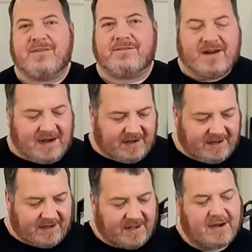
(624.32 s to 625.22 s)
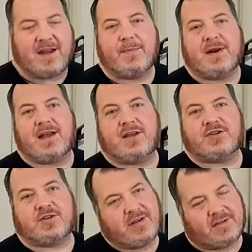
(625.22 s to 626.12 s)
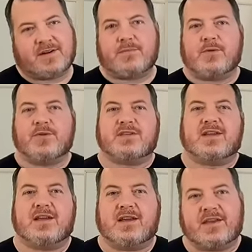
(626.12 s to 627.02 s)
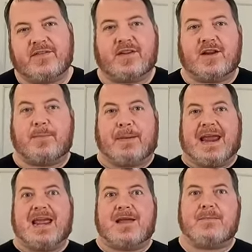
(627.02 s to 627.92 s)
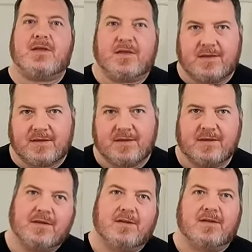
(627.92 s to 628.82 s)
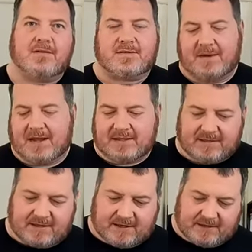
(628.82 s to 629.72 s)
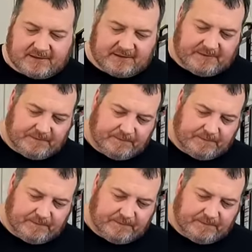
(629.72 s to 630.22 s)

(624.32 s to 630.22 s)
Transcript: And finally, to kick it up a notch, as Emeril would say, give it a little bam! Some hot sauce.